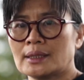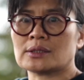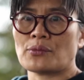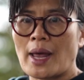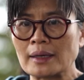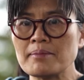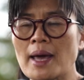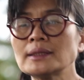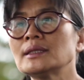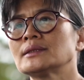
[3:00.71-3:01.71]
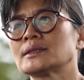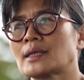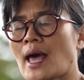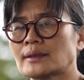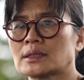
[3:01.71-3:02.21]
it's
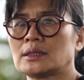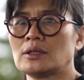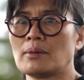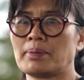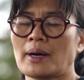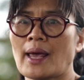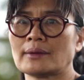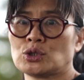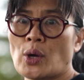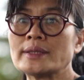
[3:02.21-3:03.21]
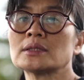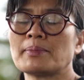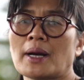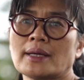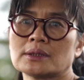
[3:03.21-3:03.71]
recommended that you
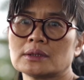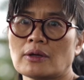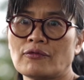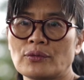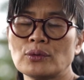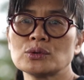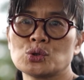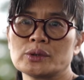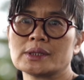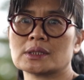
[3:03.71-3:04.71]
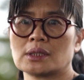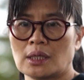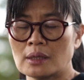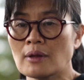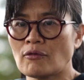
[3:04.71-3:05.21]
transplant the fruit trees
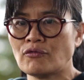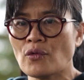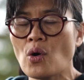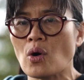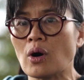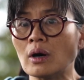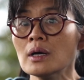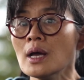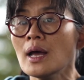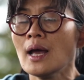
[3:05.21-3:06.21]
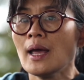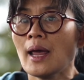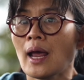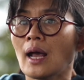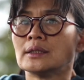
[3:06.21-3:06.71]
in the fall.
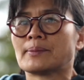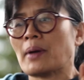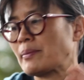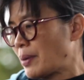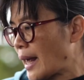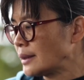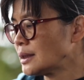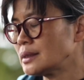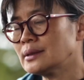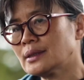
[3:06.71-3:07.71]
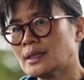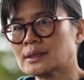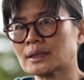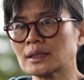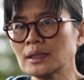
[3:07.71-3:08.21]
By planting the
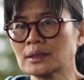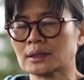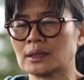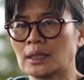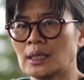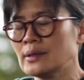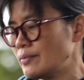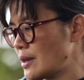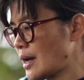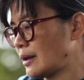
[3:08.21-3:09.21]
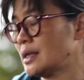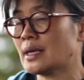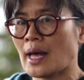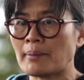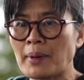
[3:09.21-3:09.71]
seeds in
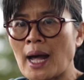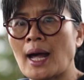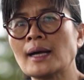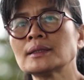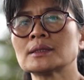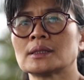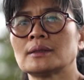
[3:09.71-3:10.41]
a pot